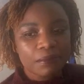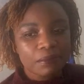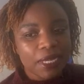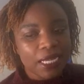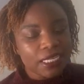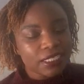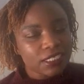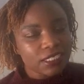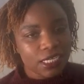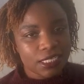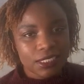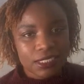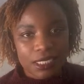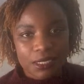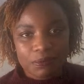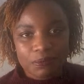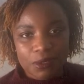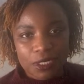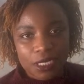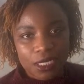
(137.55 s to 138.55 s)
It's just
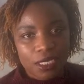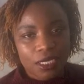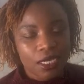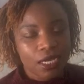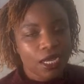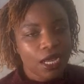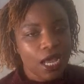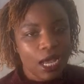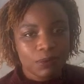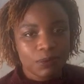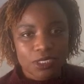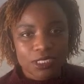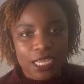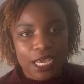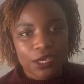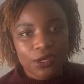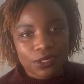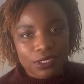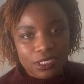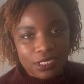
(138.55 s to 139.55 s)
simply carbon
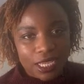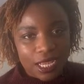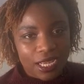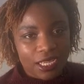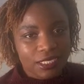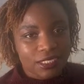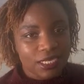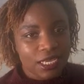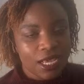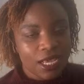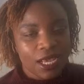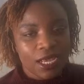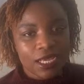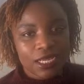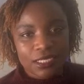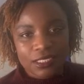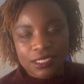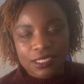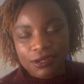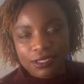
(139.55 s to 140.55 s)
dioxide
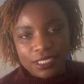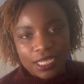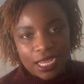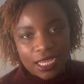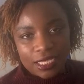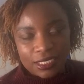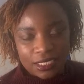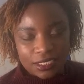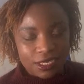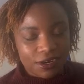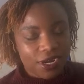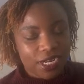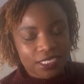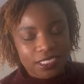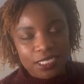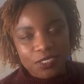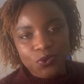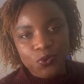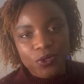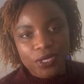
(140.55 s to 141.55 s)
that has
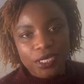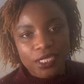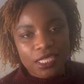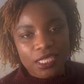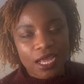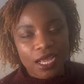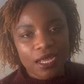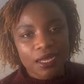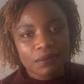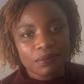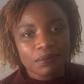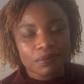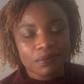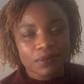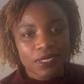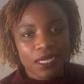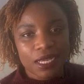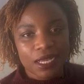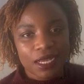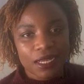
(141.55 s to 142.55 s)
interacted with
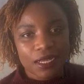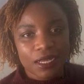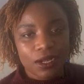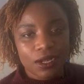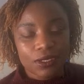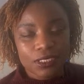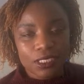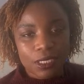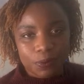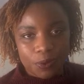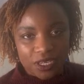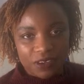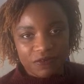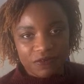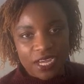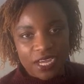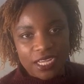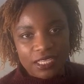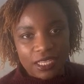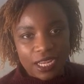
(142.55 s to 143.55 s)

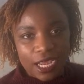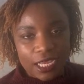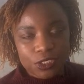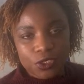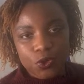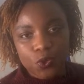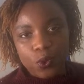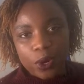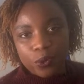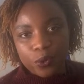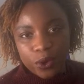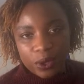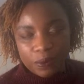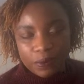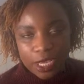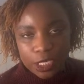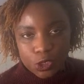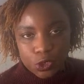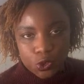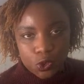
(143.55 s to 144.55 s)
unsaponified lye. So when we
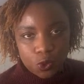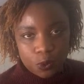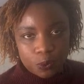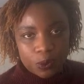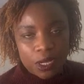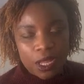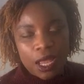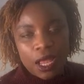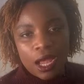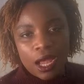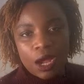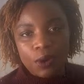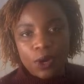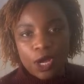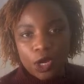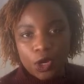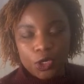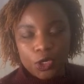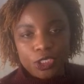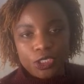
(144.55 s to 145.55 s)
make soap, our
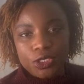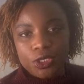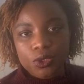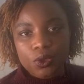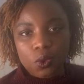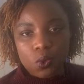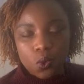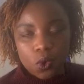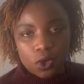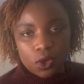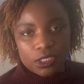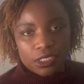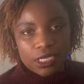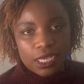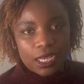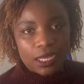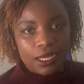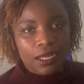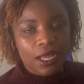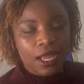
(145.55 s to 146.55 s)
oil,
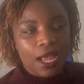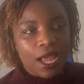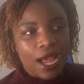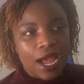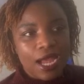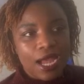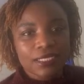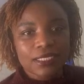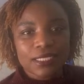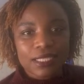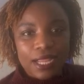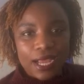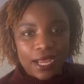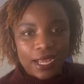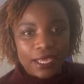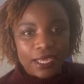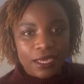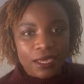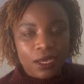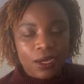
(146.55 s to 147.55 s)
water, and
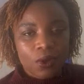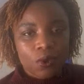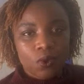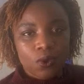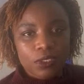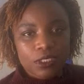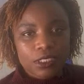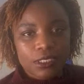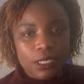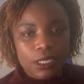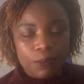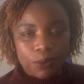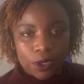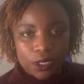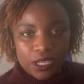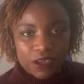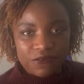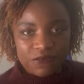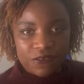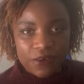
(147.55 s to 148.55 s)
lye would
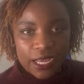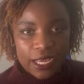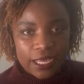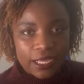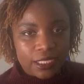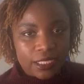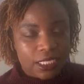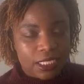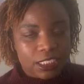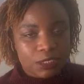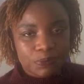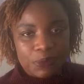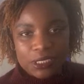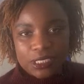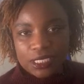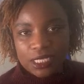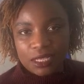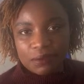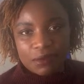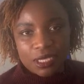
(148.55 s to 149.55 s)
saponify. This
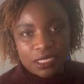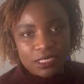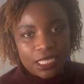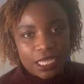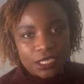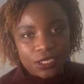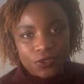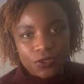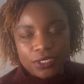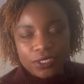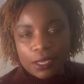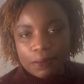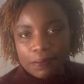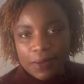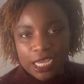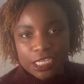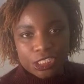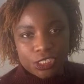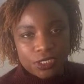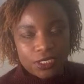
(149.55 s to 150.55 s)
basically means that they
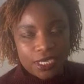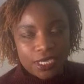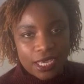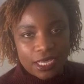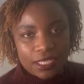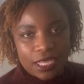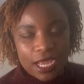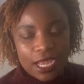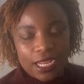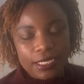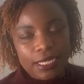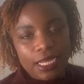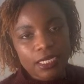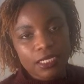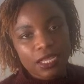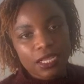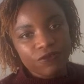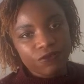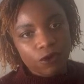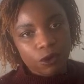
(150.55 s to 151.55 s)
merge together and then
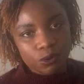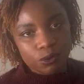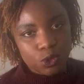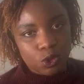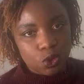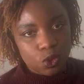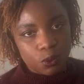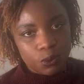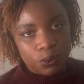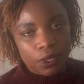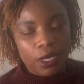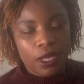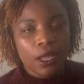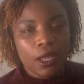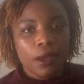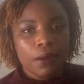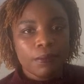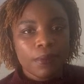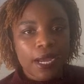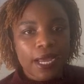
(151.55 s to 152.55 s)
they form soap.
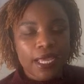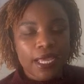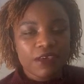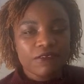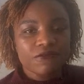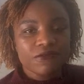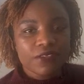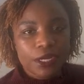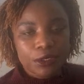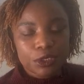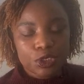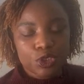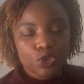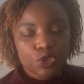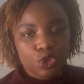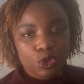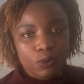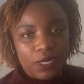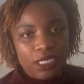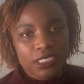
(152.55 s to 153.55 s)
But if there's
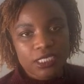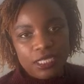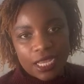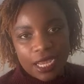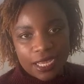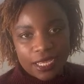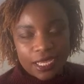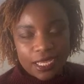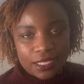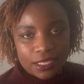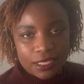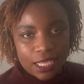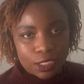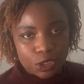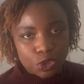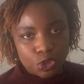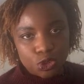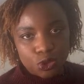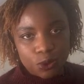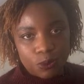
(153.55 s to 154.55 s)
too much lye in that
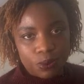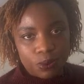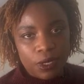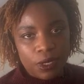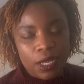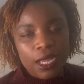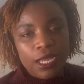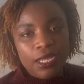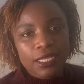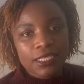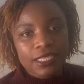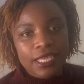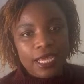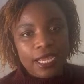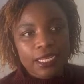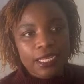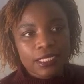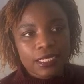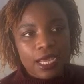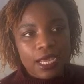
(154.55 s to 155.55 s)
soap,
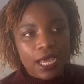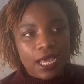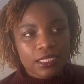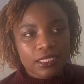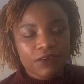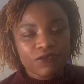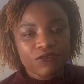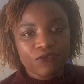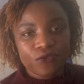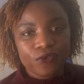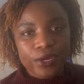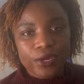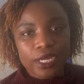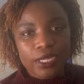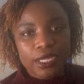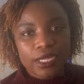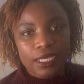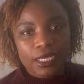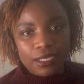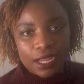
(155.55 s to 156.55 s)
then the
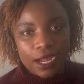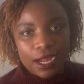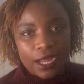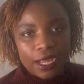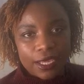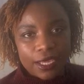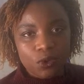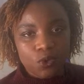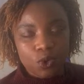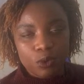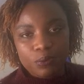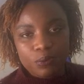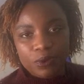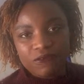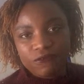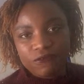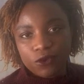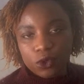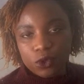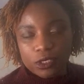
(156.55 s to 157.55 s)
free lye will be
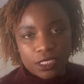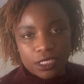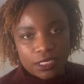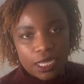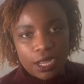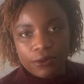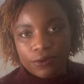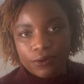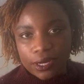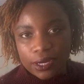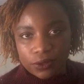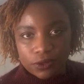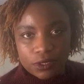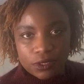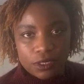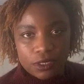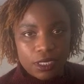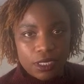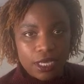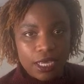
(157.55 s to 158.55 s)
floating
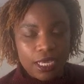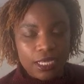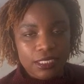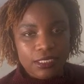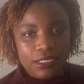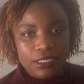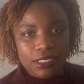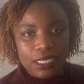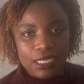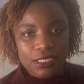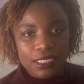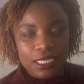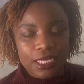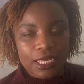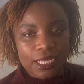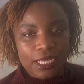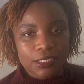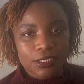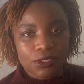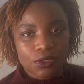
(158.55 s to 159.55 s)
around. It doesn't
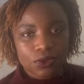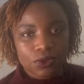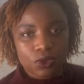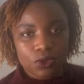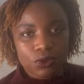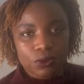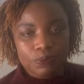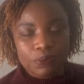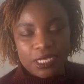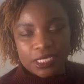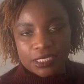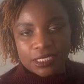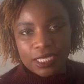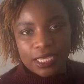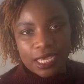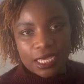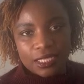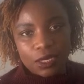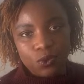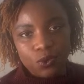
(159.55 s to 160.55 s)
get to mix
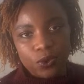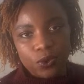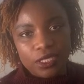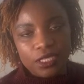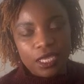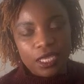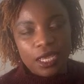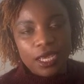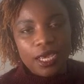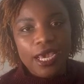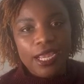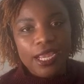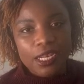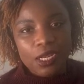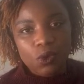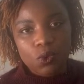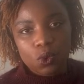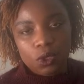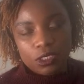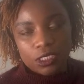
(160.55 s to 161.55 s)
together with any
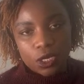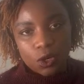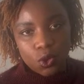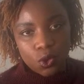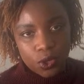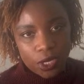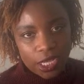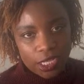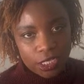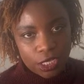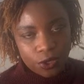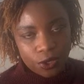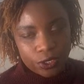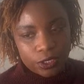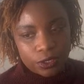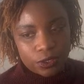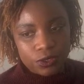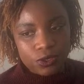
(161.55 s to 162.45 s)
water or any oil.